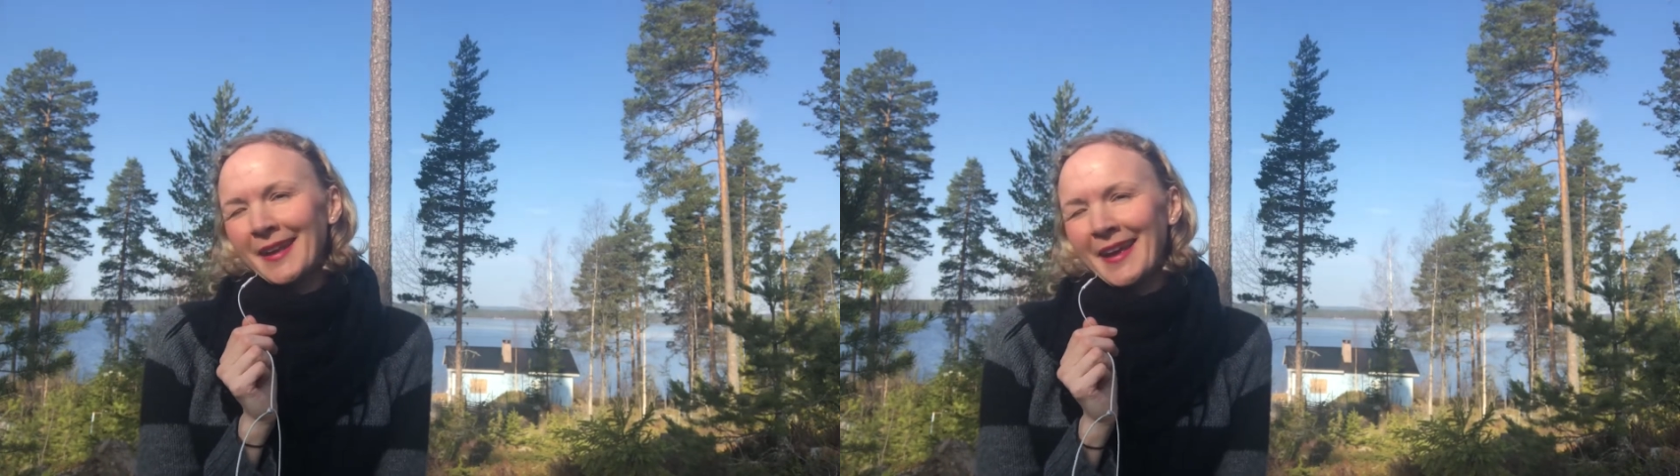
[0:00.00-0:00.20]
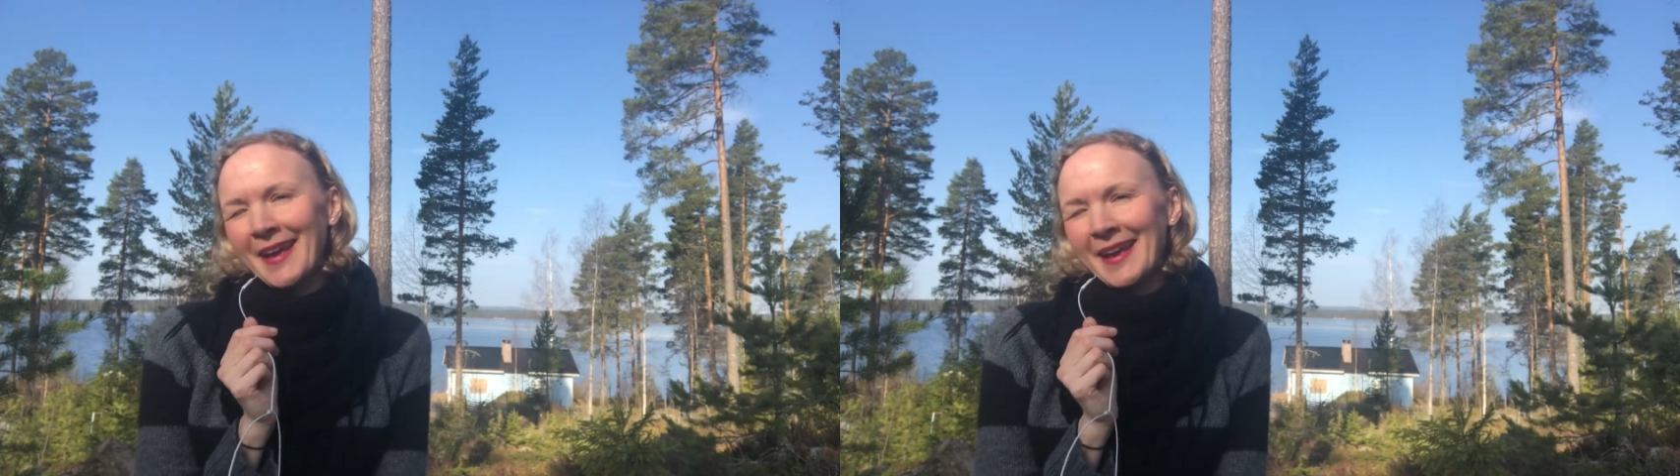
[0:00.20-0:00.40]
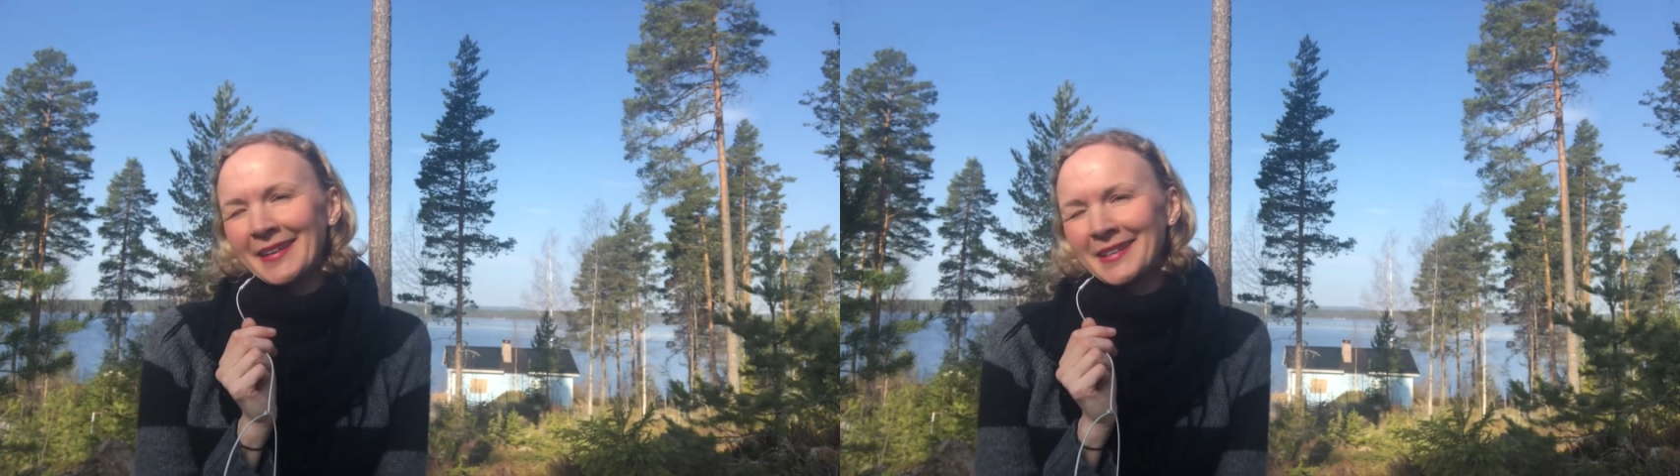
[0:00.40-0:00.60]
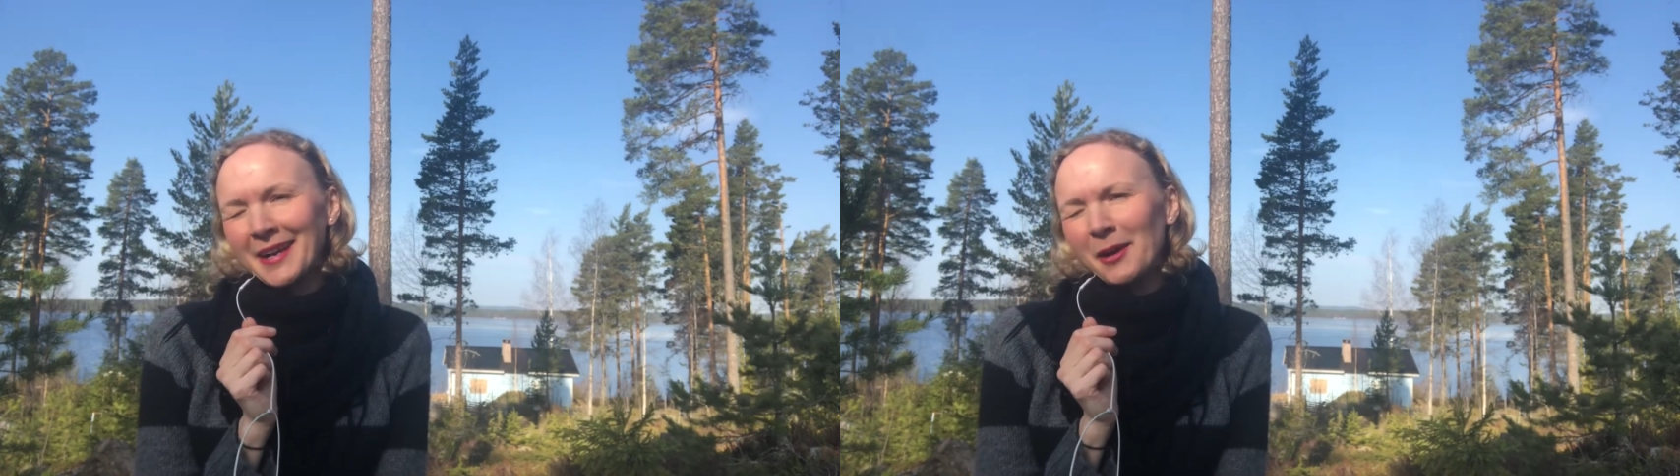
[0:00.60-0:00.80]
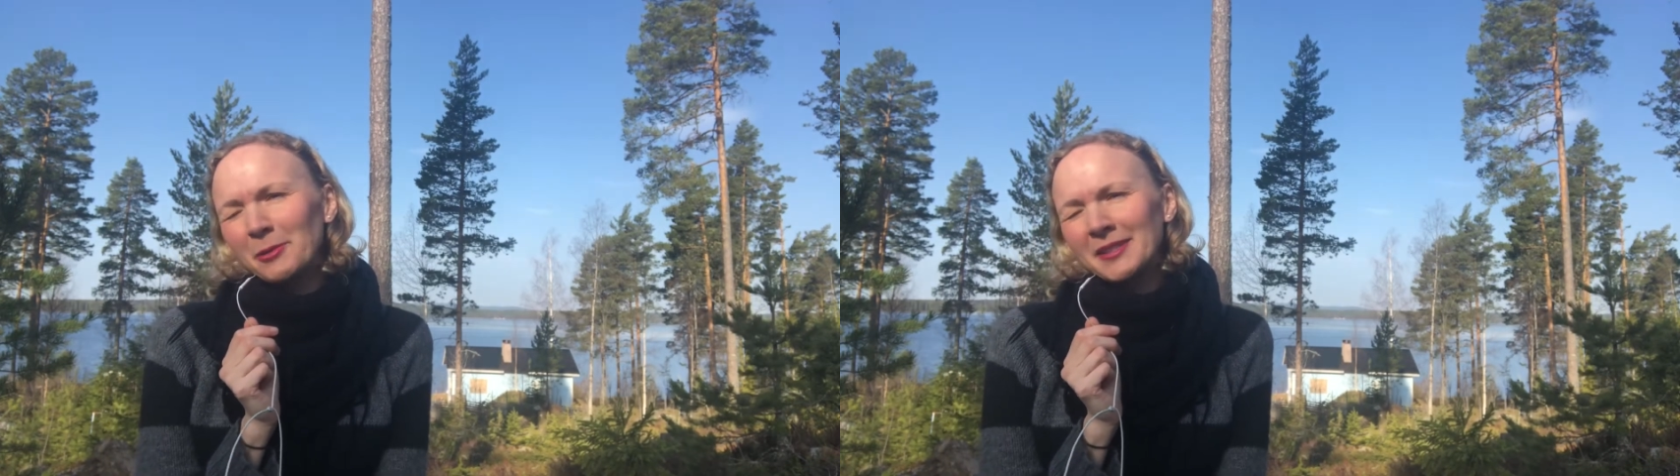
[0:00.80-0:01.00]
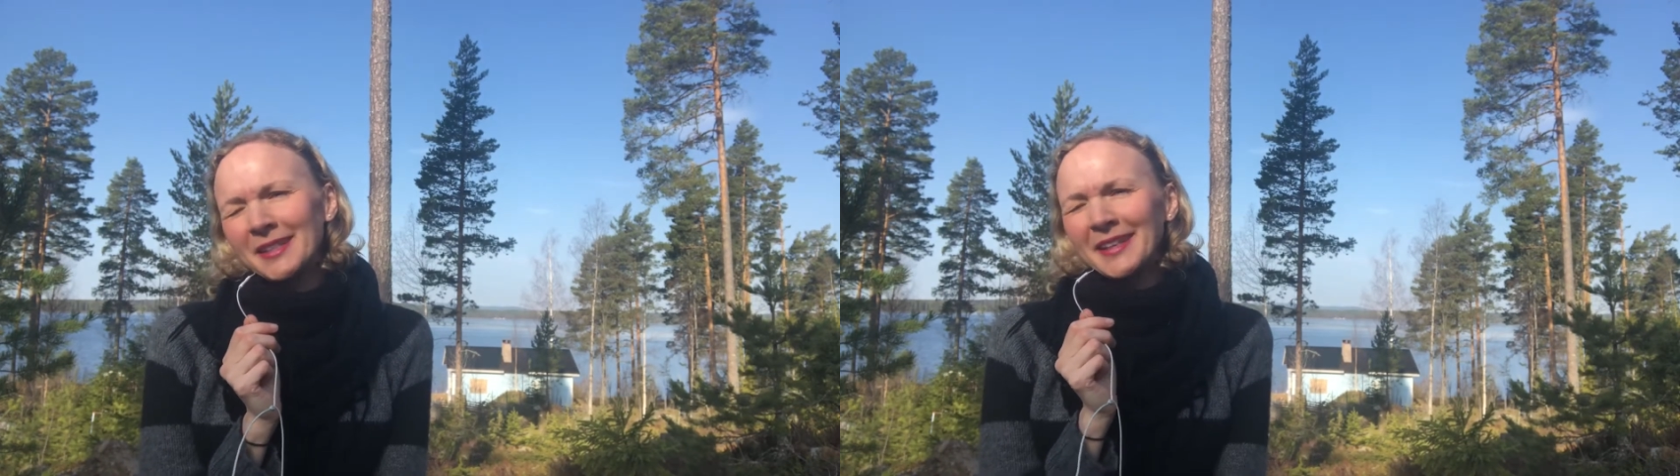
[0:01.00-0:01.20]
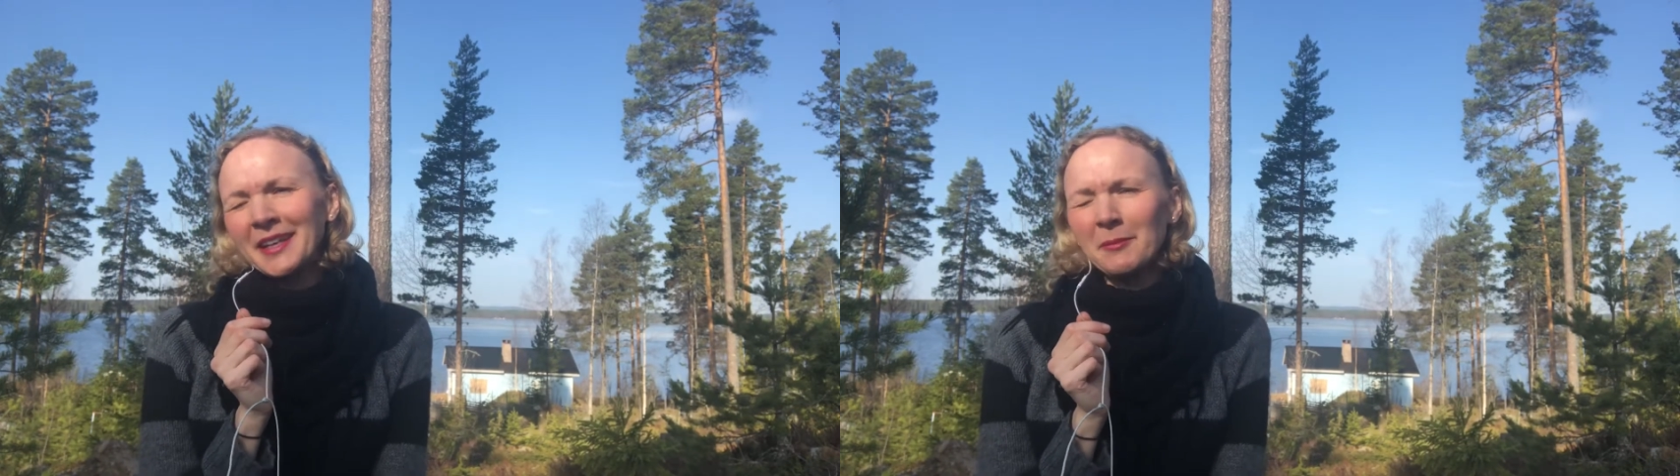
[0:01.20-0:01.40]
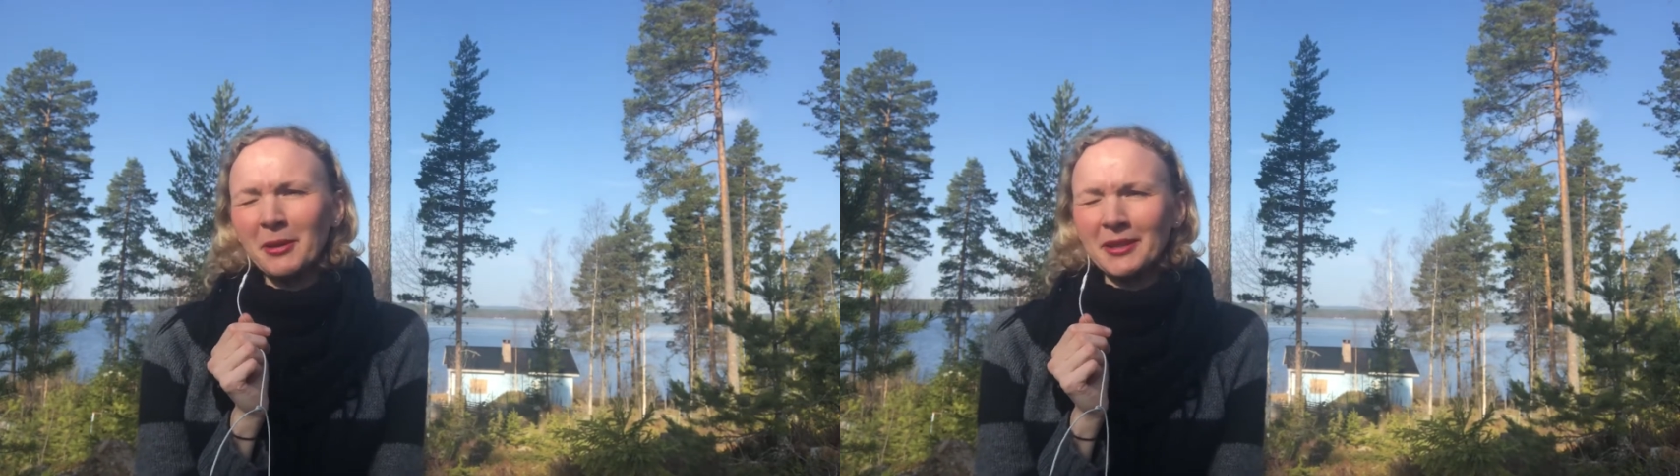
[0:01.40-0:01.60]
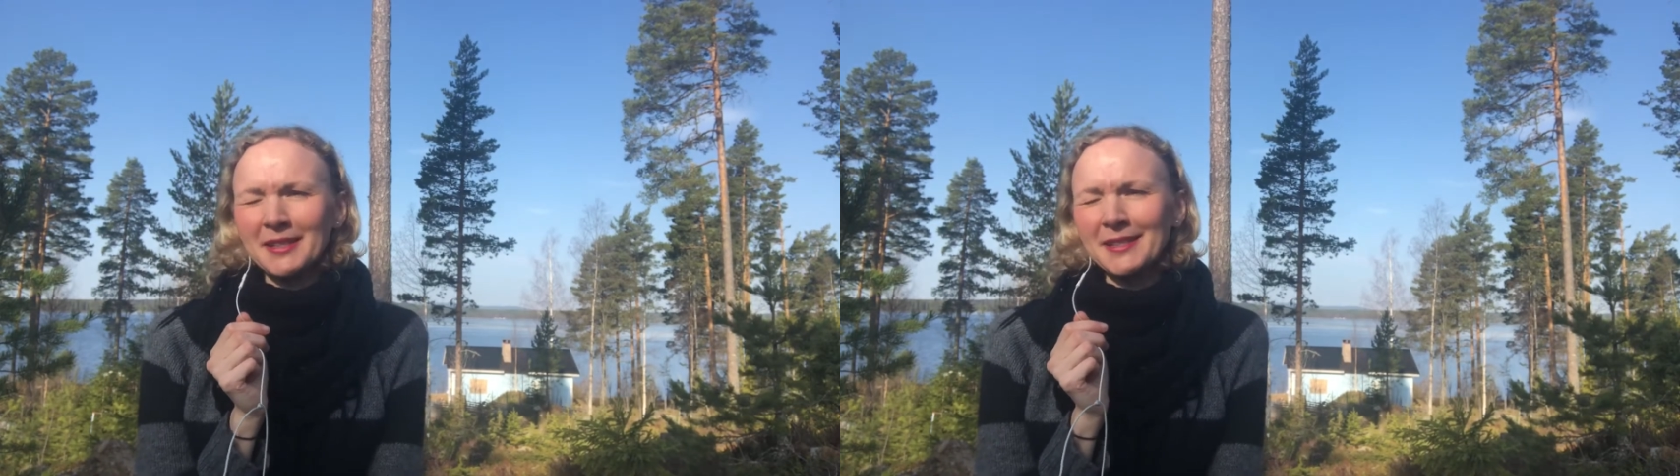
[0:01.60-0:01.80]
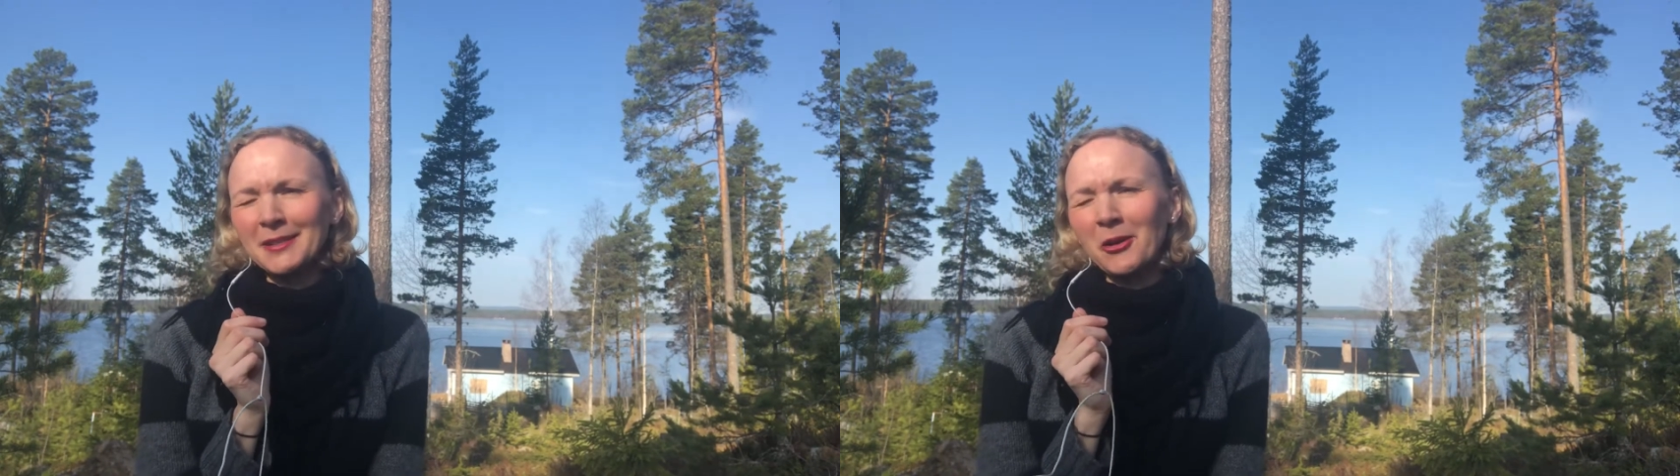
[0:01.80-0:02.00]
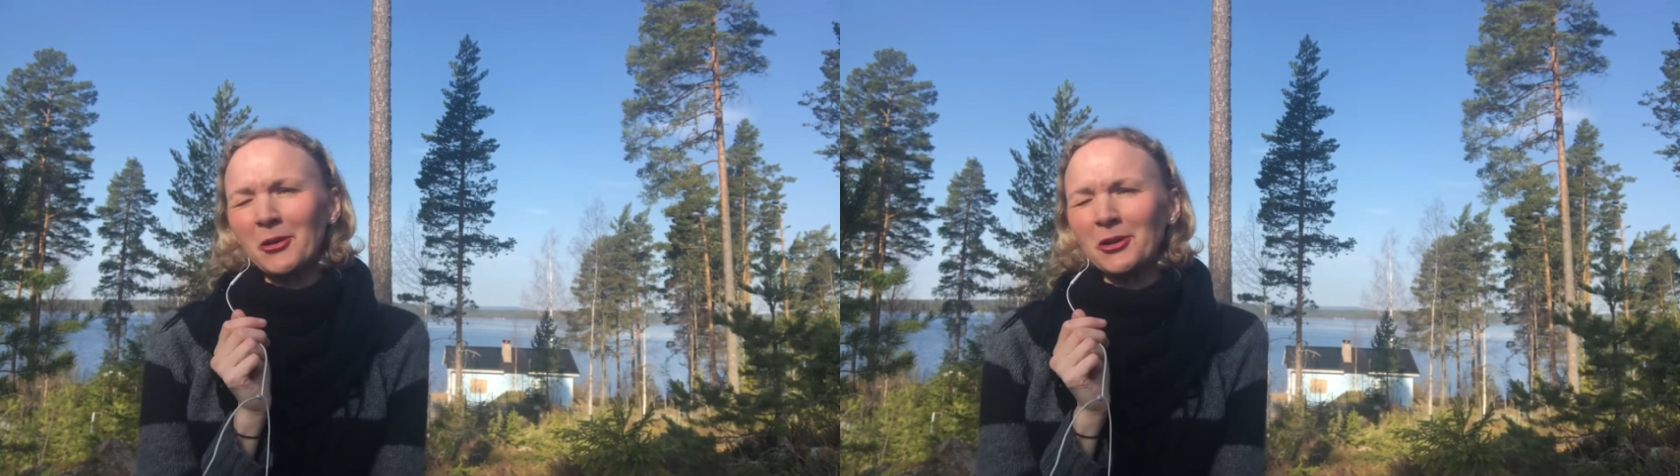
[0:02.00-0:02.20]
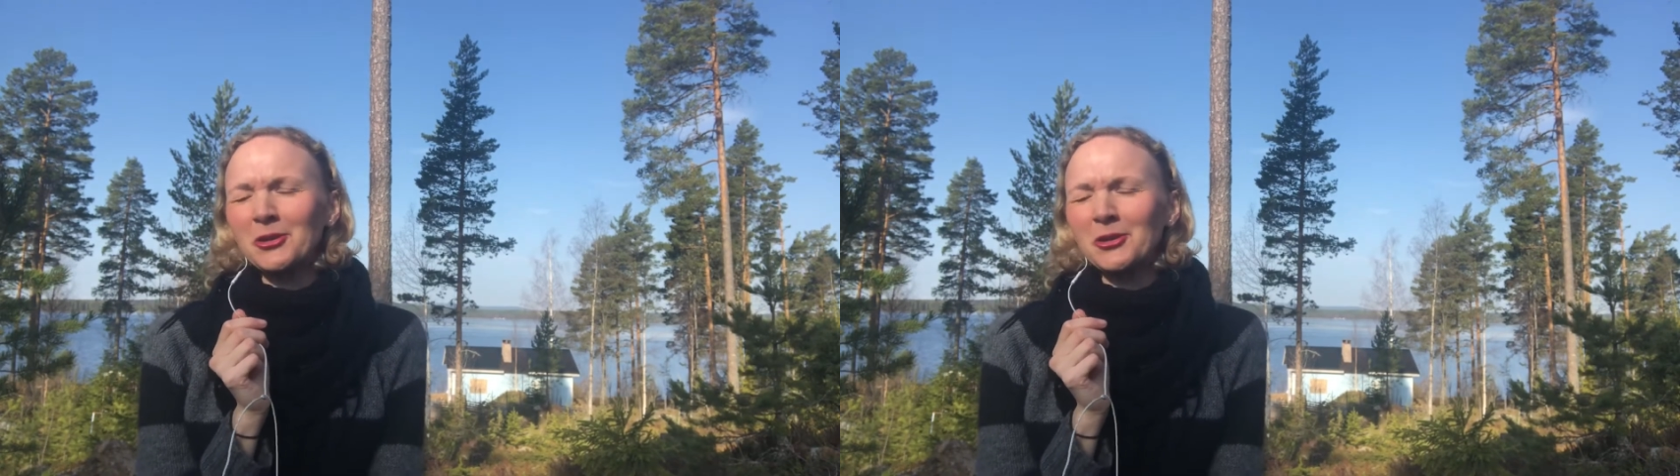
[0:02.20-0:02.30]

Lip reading: and I was thinking about this song,